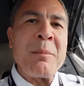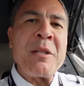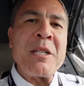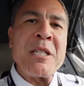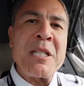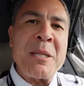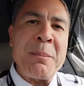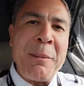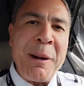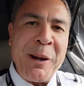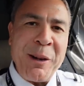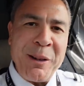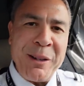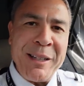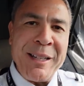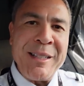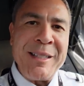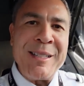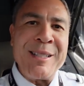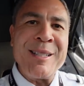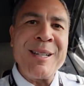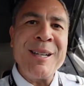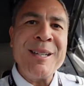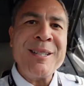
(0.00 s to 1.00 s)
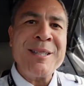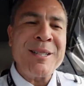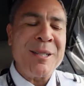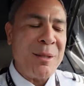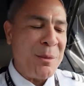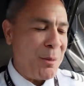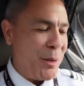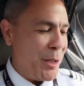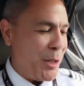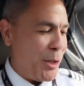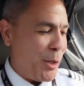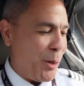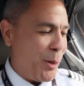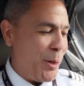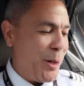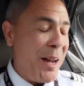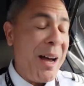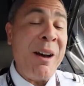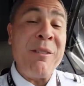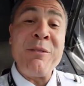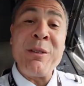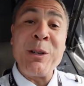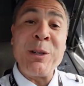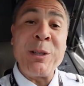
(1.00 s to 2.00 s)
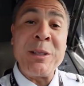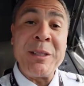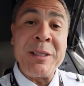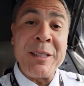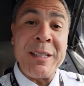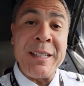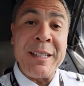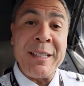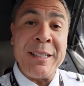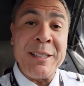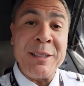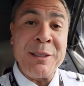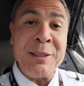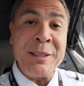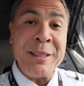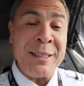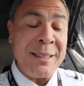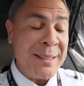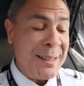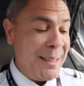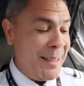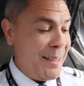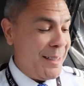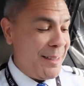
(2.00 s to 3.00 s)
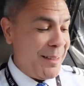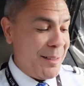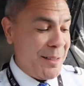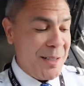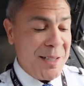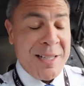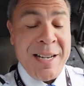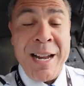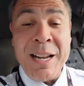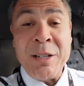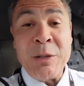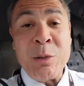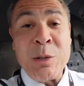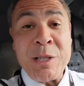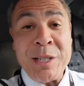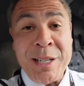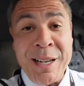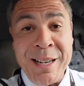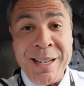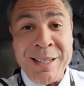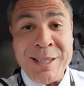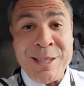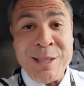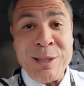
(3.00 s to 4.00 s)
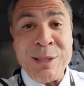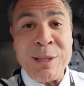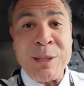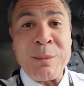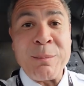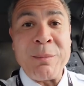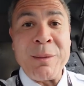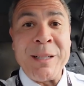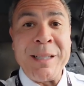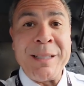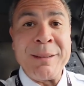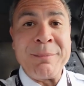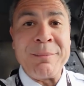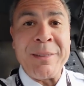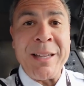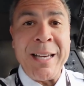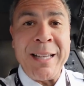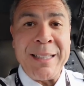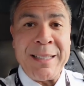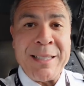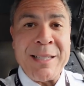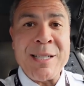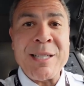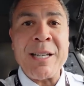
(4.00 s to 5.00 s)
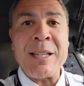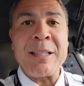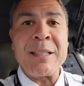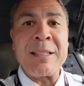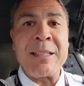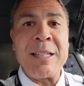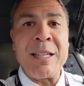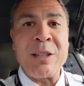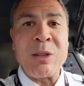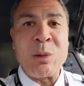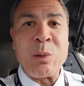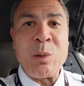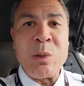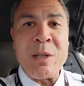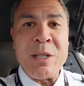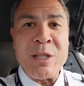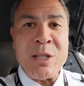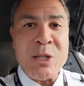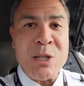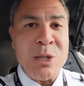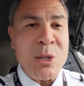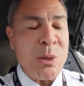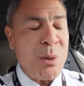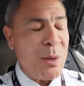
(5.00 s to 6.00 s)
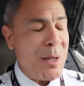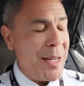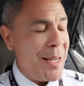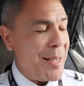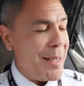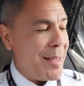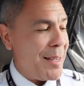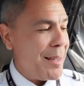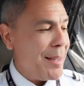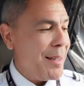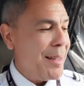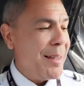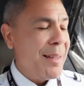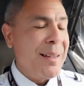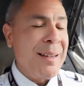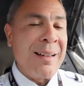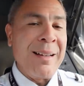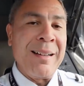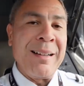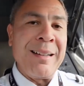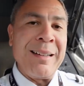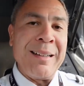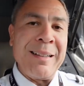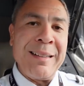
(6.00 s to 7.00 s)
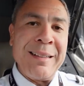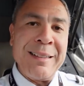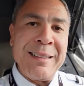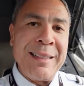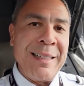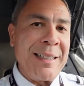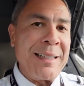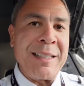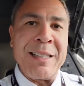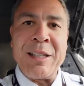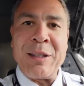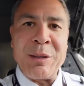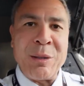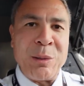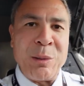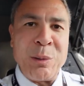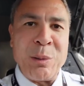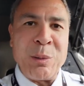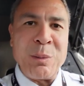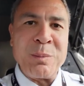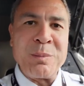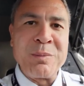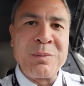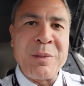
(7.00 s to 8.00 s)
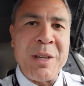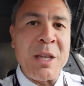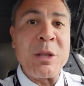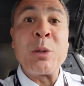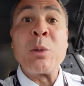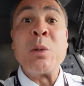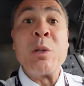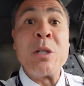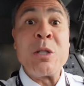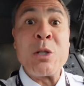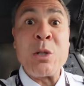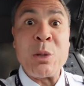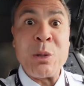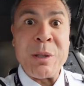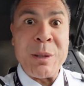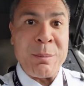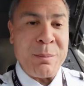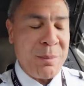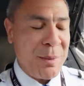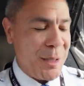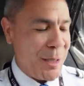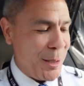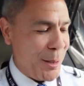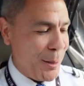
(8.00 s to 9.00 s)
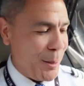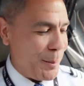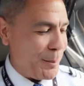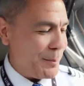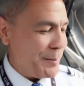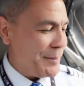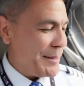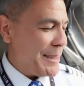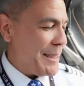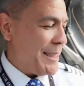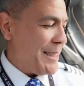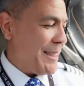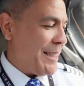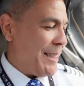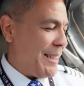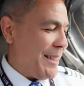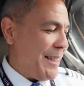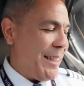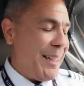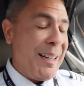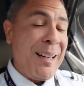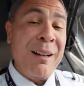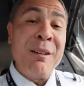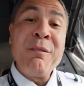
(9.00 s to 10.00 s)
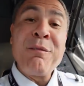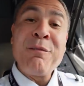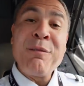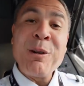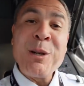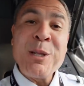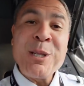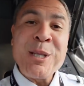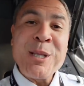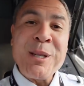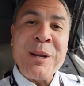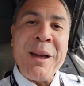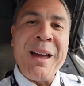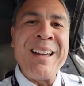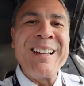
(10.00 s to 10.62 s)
spare headsets, which are not very good at hearing. It's not noise canceling, but at least I can get through this 2 day and get through the trip. So first,